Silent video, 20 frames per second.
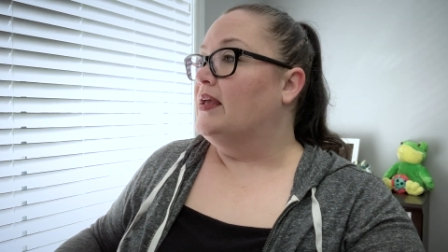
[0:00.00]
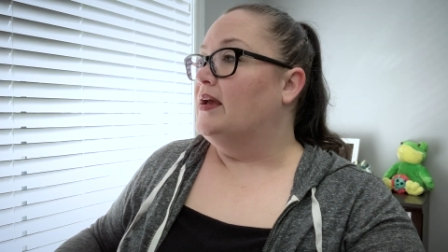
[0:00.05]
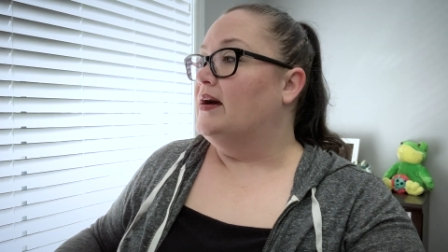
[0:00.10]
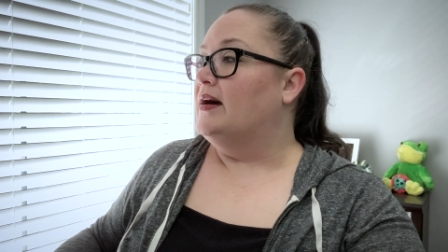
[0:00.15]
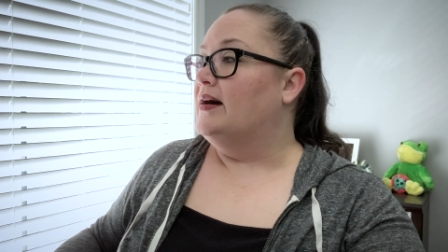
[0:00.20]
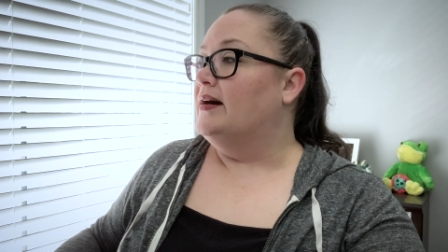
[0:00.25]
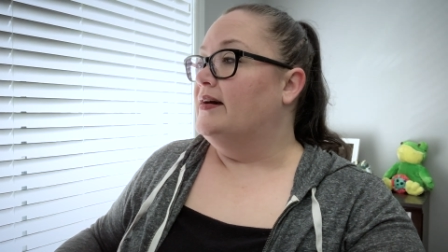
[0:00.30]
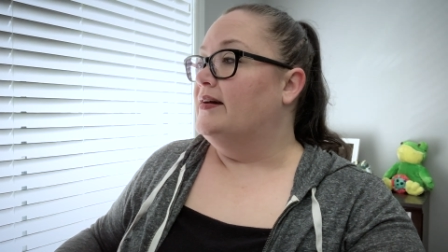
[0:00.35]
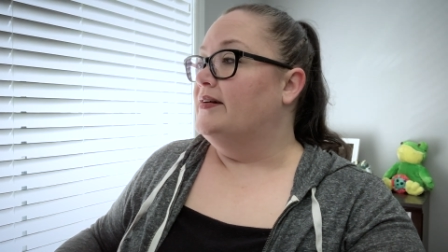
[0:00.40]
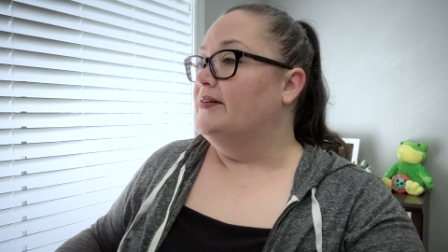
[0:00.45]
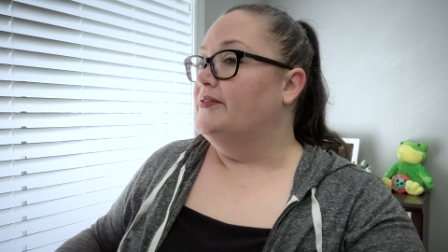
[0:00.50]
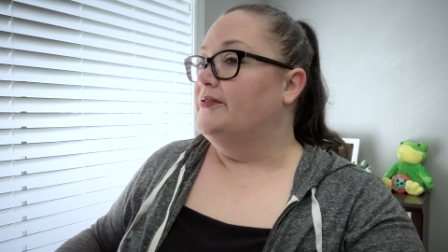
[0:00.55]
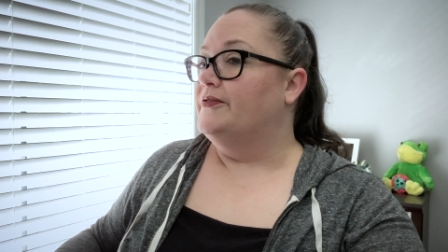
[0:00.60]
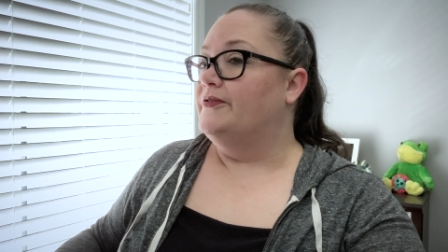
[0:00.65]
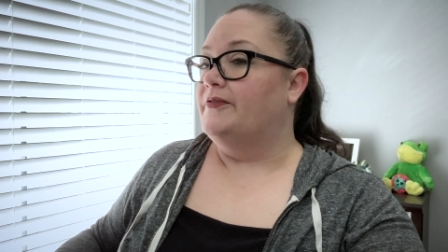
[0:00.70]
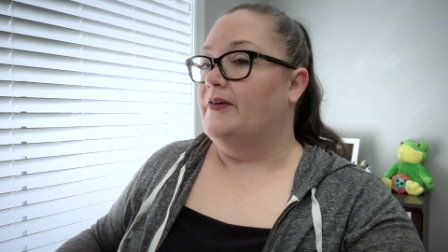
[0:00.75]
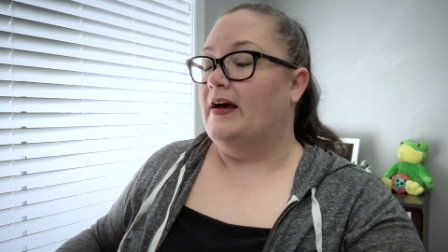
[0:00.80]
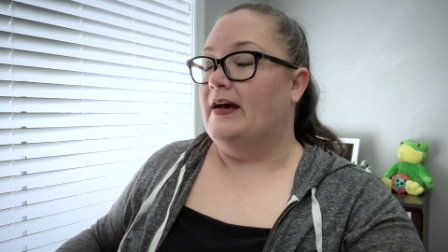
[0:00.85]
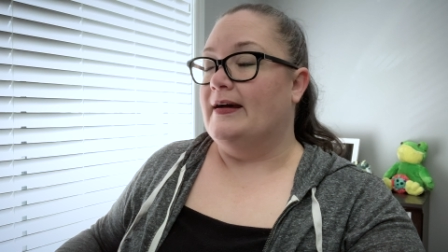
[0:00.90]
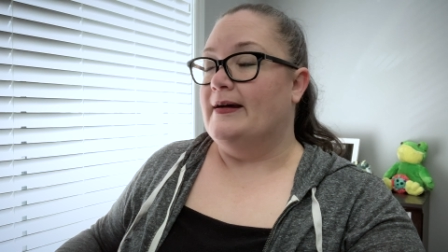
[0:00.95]

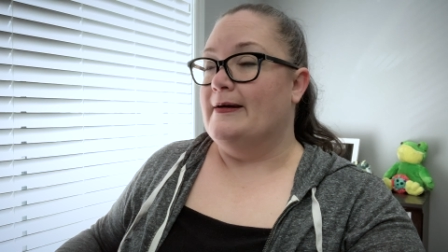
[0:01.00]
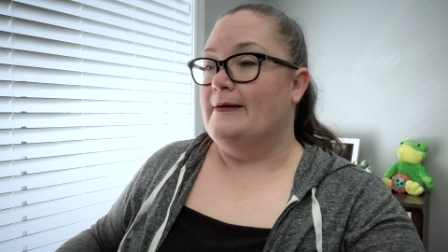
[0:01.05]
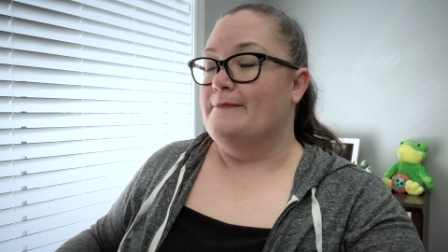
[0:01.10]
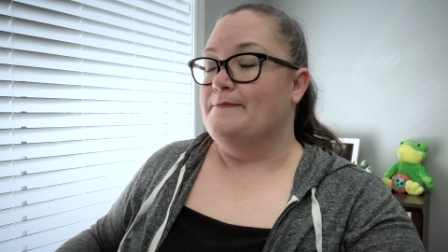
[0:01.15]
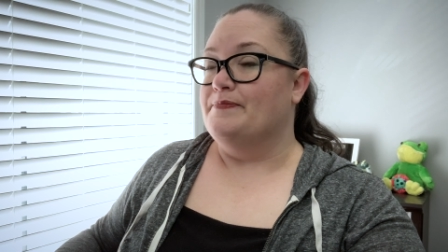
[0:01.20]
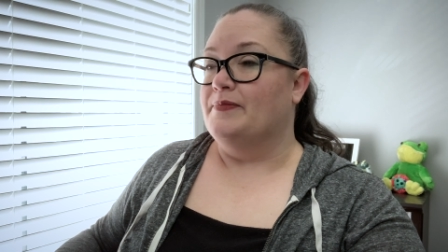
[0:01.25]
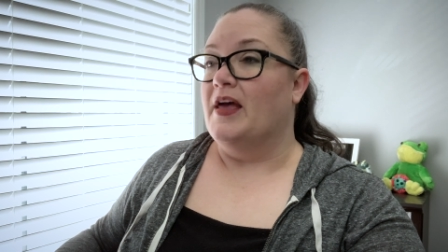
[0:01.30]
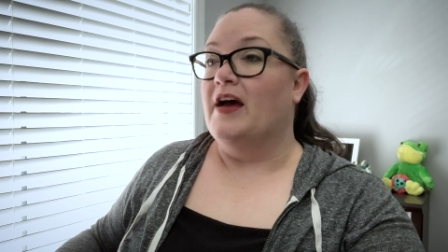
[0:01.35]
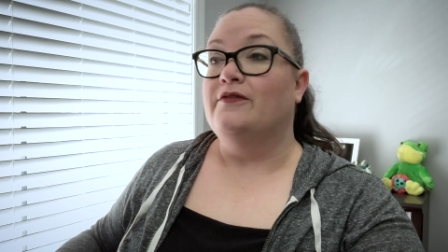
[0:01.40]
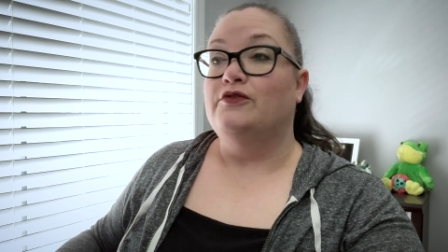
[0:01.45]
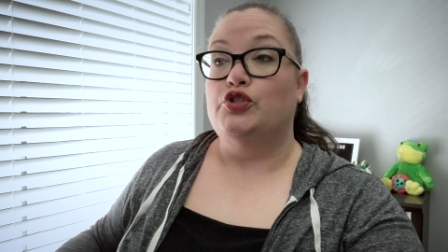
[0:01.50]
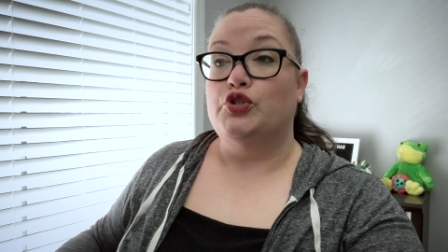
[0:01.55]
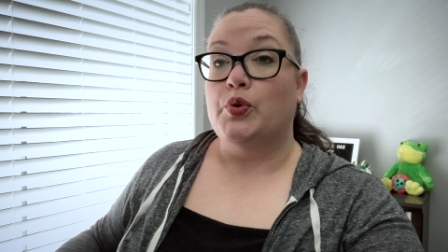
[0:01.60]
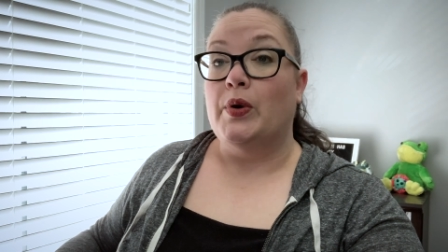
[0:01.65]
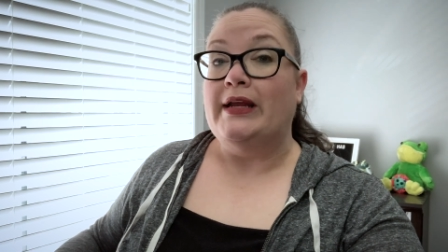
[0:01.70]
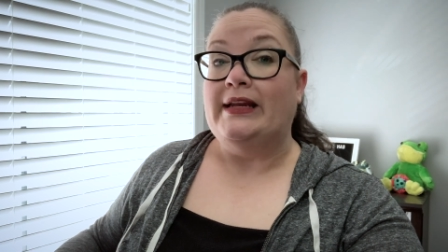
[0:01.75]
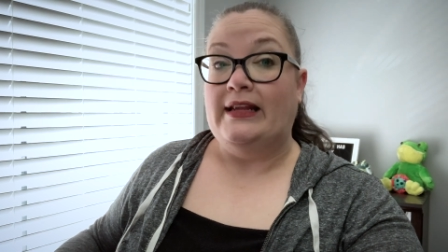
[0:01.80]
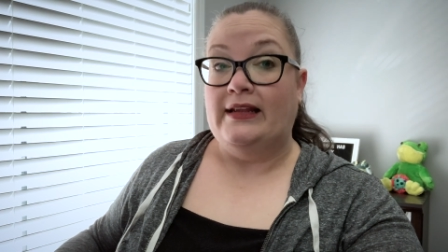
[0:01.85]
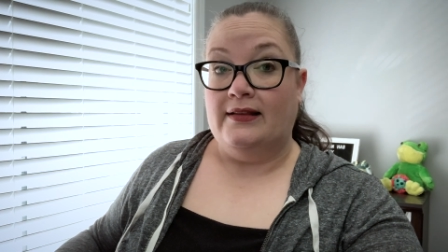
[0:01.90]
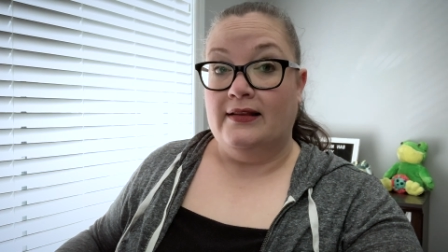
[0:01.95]
of, um, of
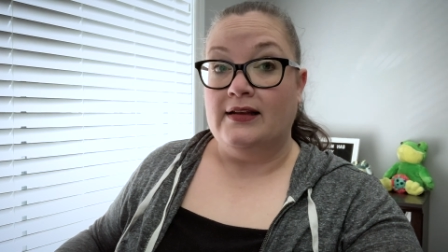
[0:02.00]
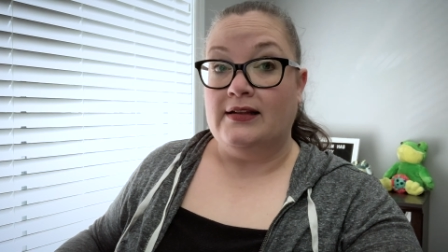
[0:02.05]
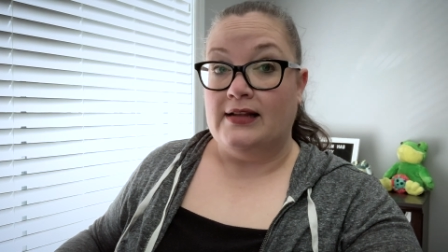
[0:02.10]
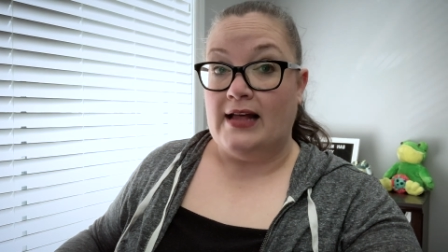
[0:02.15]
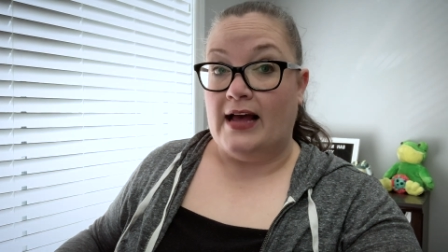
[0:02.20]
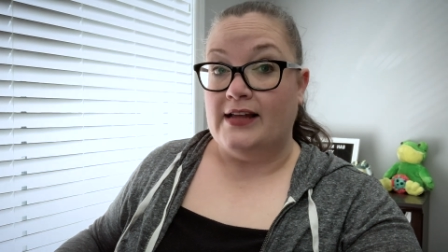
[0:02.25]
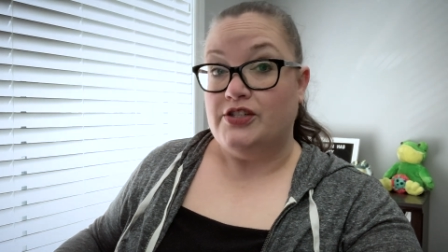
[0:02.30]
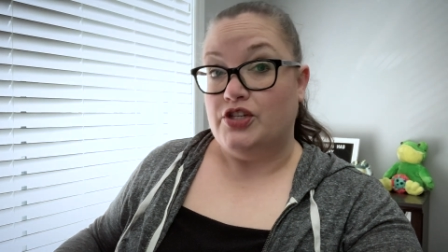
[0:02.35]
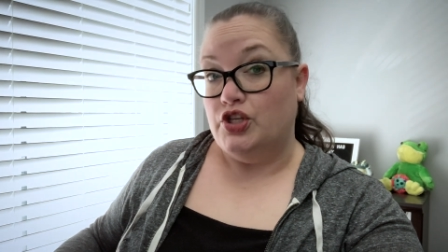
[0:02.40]
joining the class